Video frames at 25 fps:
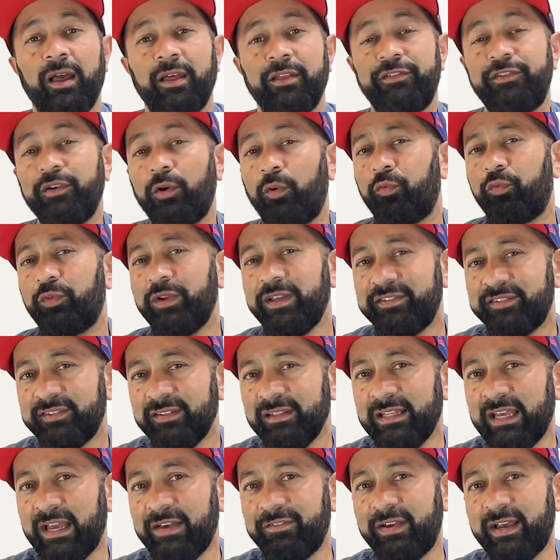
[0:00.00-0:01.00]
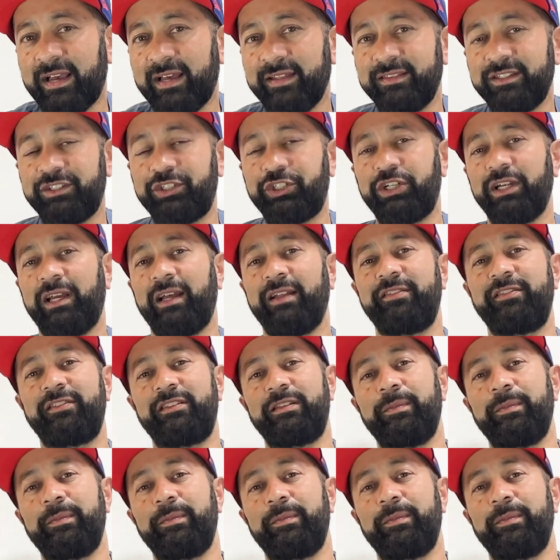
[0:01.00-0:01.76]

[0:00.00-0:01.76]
So recently I've had the chance